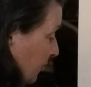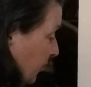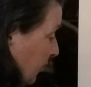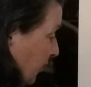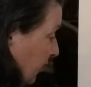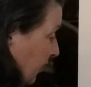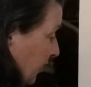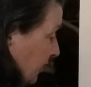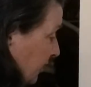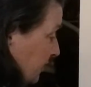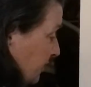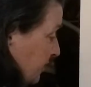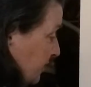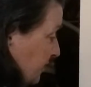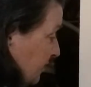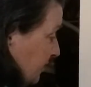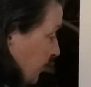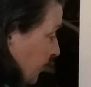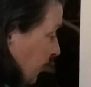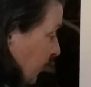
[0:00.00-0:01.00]

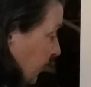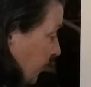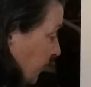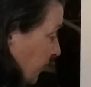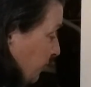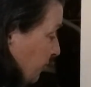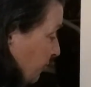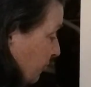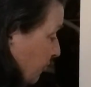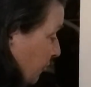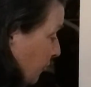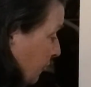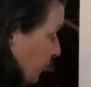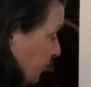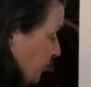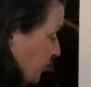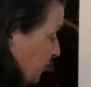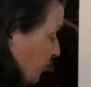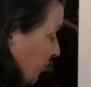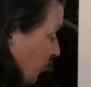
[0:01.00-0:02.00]
plus 8 and 4
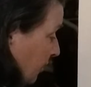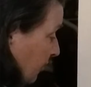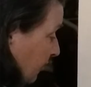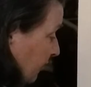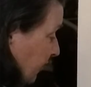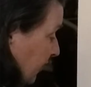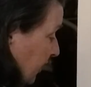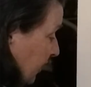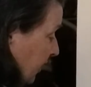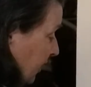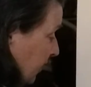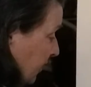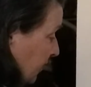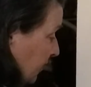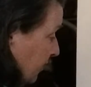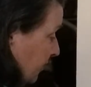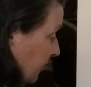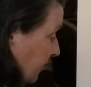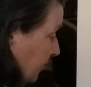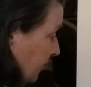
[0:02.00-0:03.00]
is 12
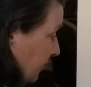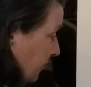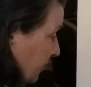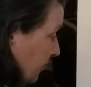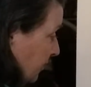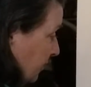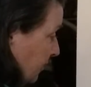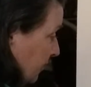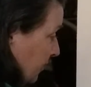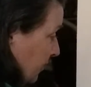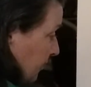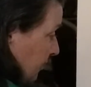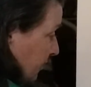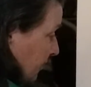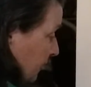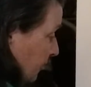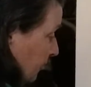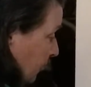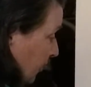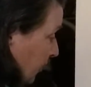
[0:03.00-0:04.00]
again,
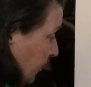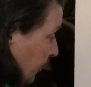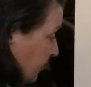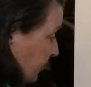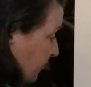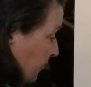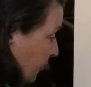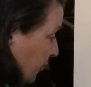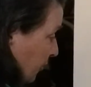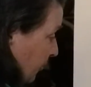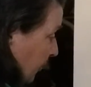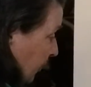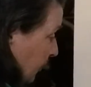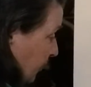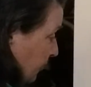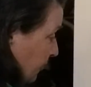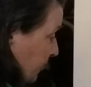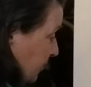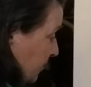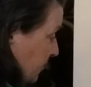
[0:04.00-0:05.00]
plus 4
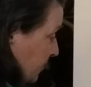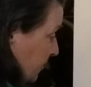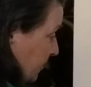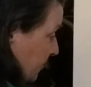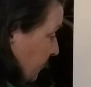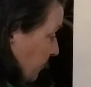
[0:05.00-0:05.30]
meters.